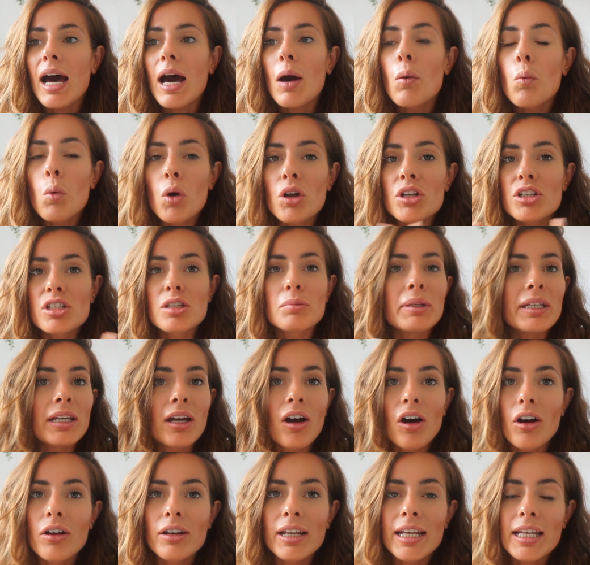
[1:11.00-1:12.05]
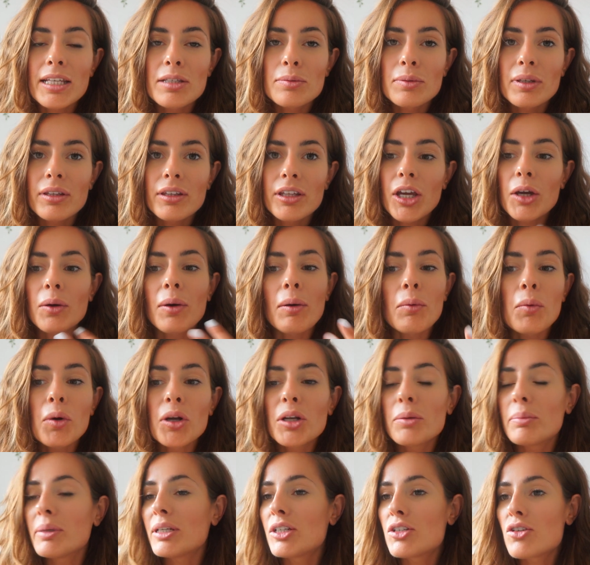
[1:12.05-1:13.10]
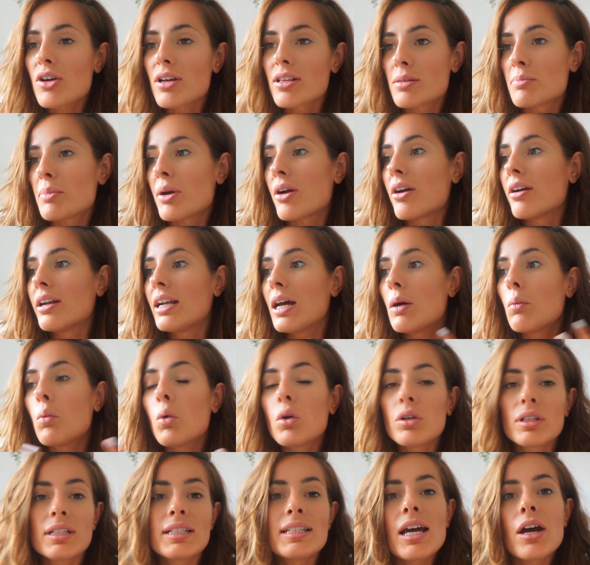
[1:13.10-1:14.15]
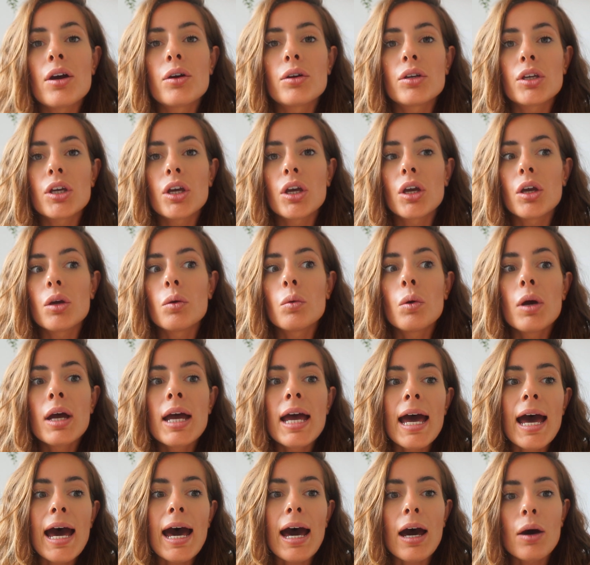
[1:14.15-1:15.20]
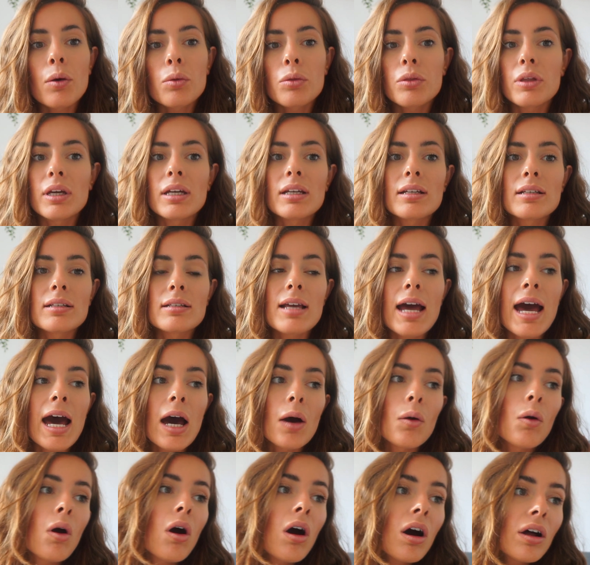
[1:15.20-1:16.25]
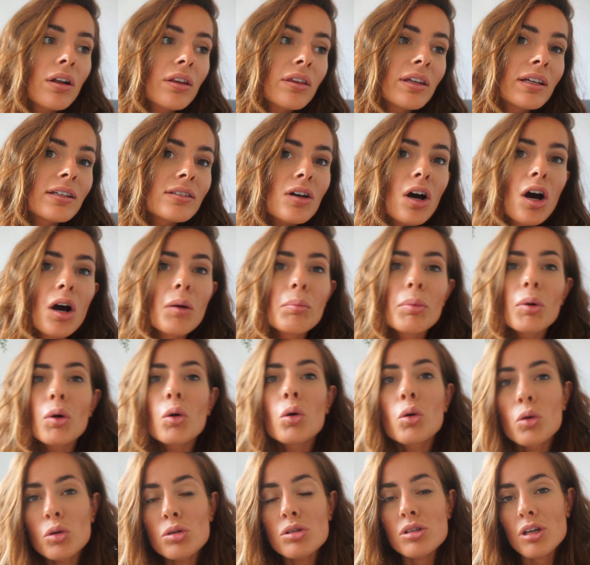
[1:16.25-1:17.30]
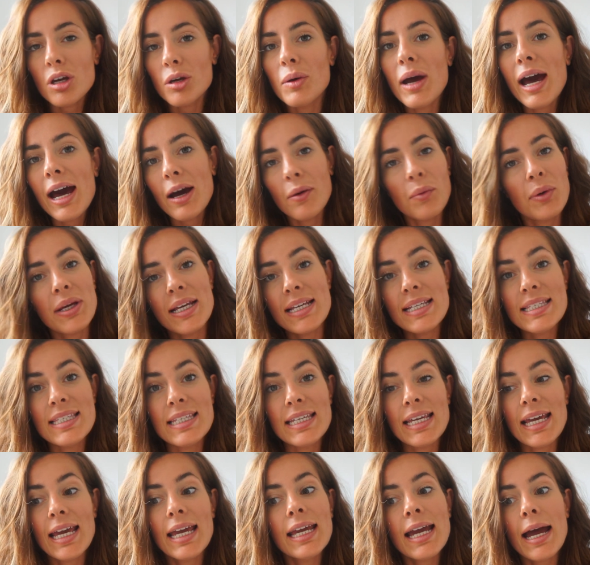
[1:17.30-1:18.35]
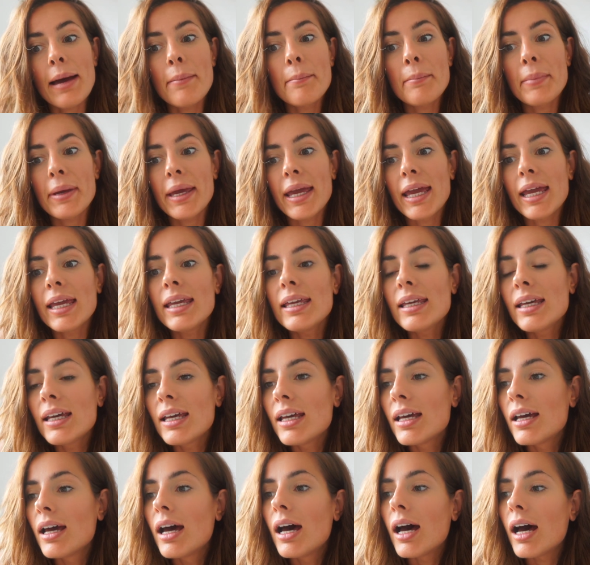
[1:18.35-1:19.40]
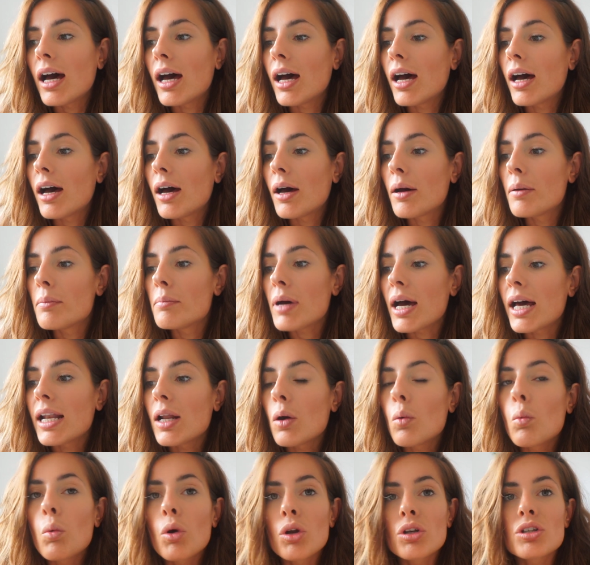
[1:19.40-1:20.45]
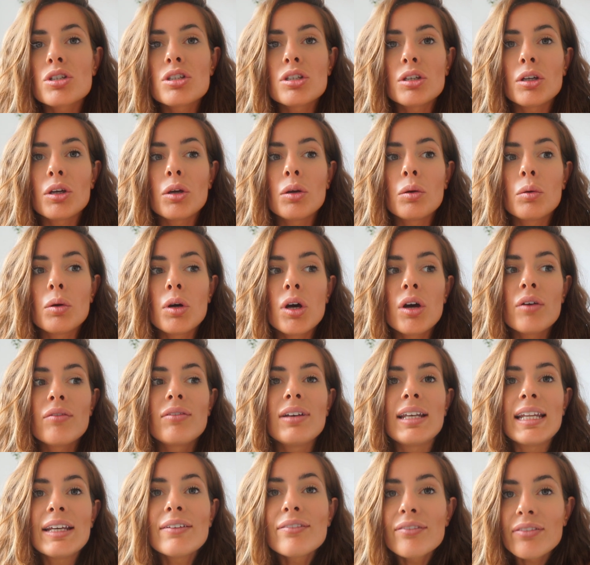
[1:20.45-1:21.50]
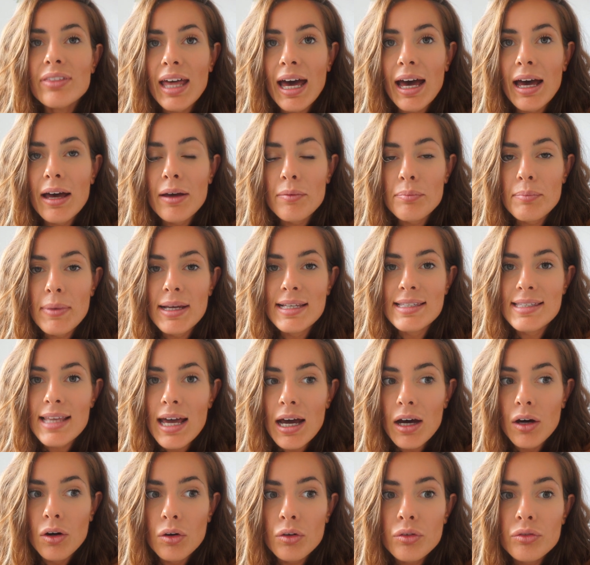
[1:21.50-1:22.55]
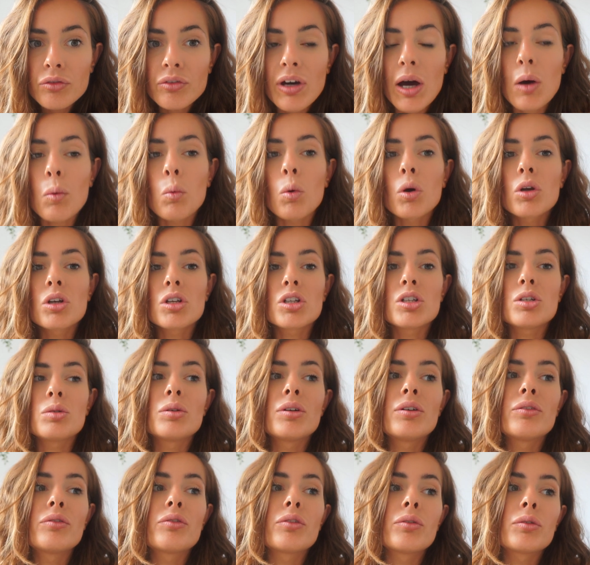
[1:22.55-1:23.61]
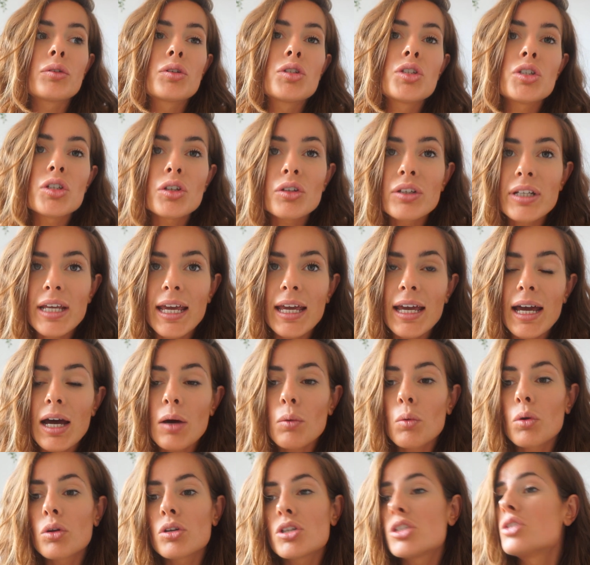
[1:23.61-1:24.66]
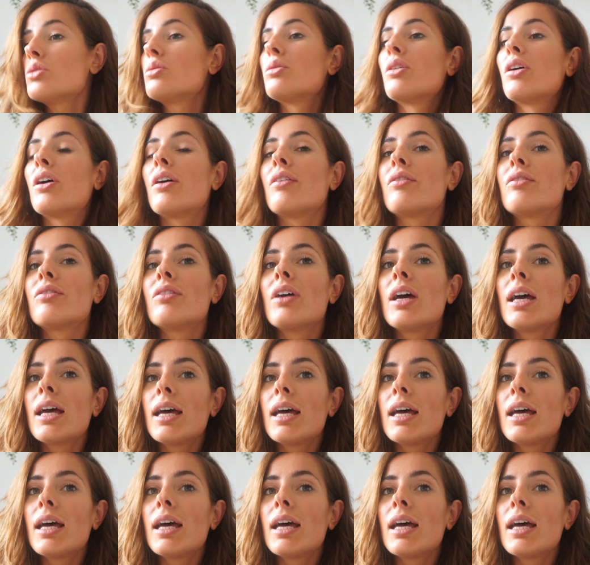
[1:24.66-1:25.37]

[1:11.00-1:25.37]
I want to be honest with you. I want to be transparent. I want to tell you how hard things are, but also how easy it can be. And I want to have lived that myself. I want to have done it. I want to have